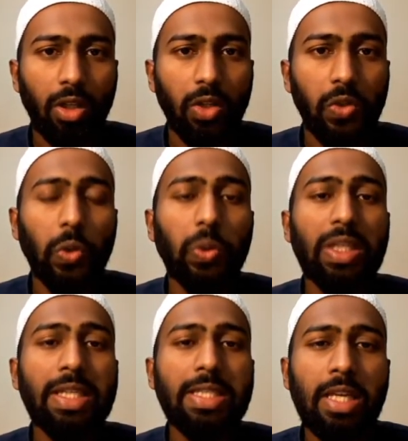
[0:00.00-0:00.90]
So
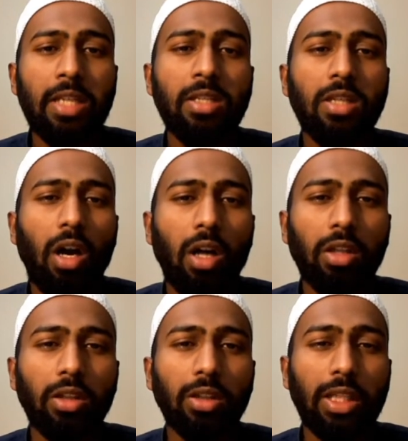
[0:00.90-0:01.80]
these things are
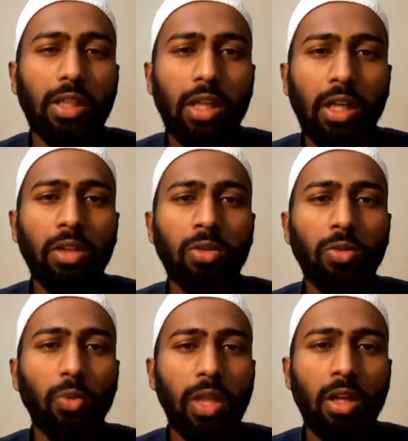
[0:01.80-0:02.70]
the kernel
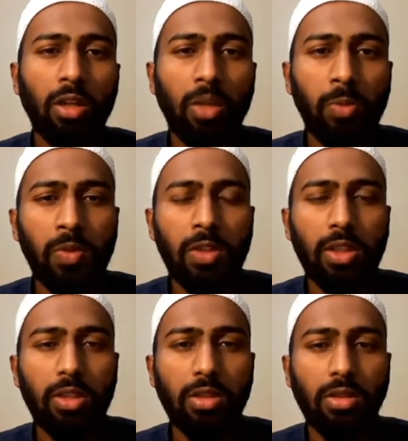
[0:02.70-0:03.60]
within our
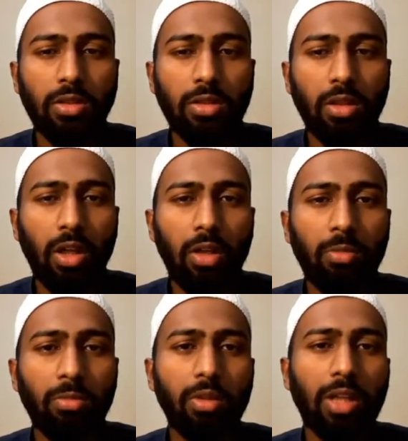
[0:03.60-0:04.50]
communities.
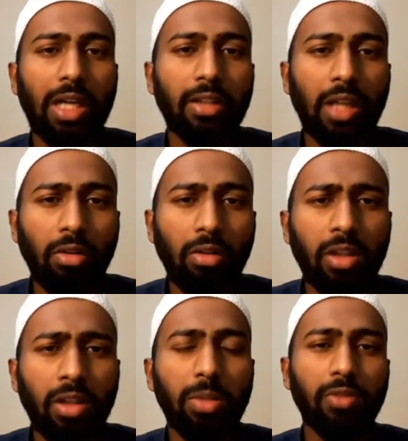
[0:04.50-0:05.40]
The Haddad
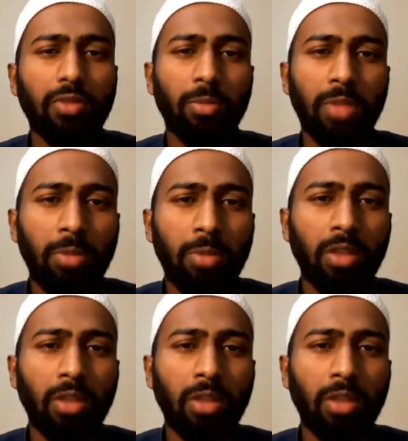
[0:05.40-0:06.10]
Ratib is from Yemen, from